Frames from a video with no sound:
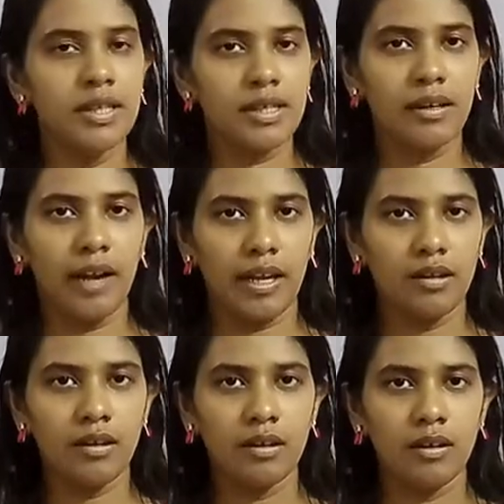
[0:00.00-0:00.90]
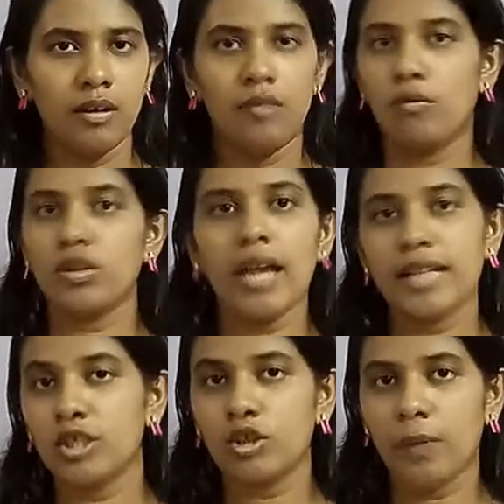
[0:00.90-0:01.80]
with this grain, what the
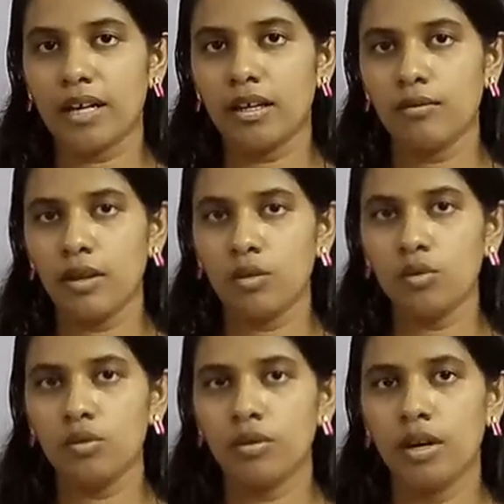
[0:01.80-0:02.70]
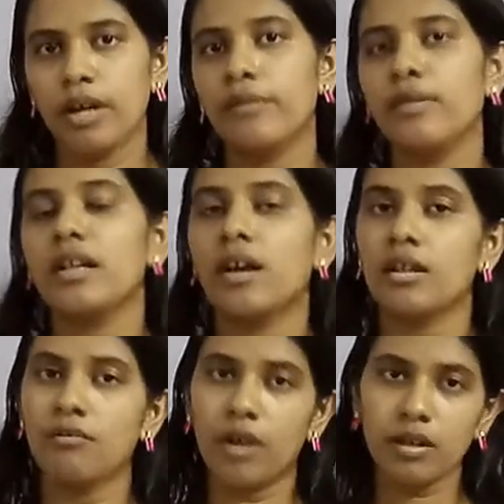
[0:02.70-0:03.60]
Azotobacter will do? It will
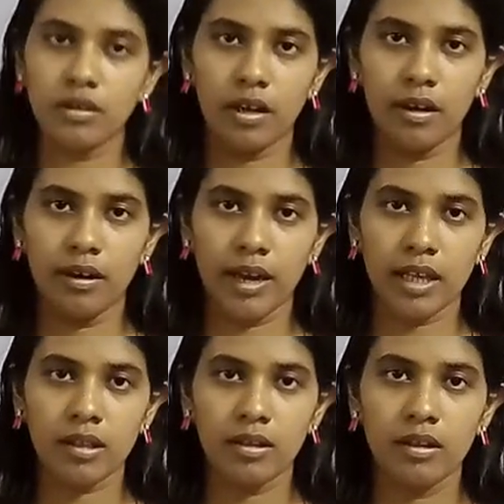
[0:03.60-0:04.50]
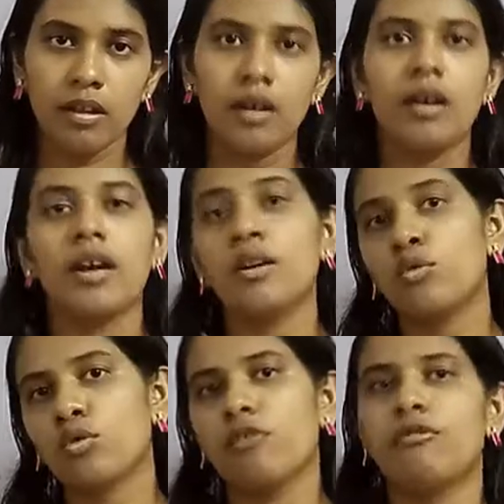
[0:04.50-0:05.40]
convert the grain
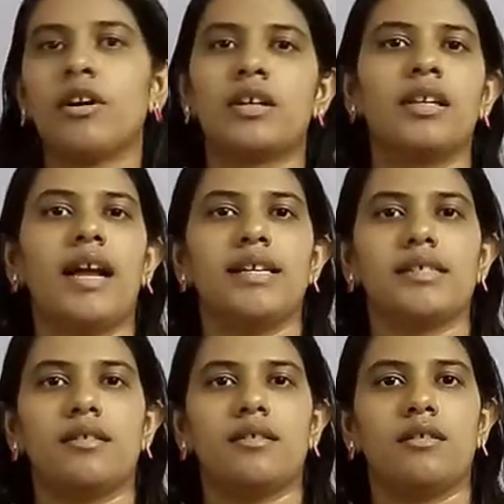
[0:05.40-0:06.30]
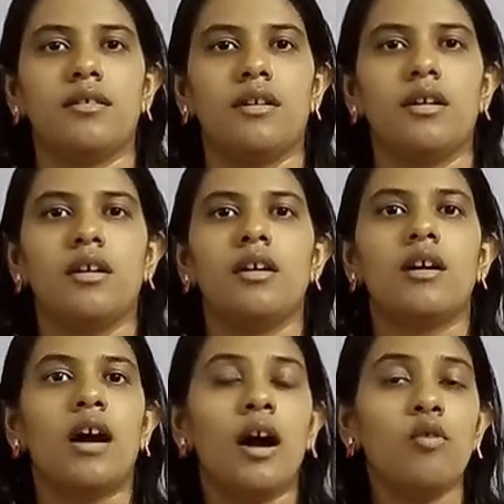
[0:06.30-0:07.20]
into the fertilizer.
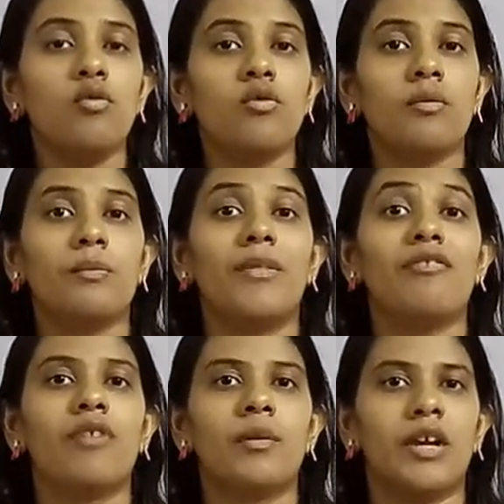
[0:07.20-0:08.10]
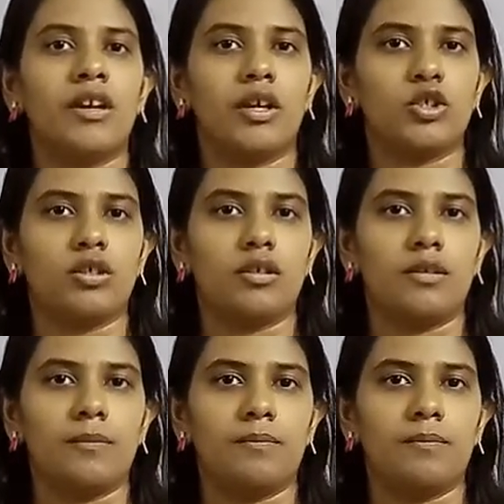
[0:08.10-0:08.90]
How? By fermentation.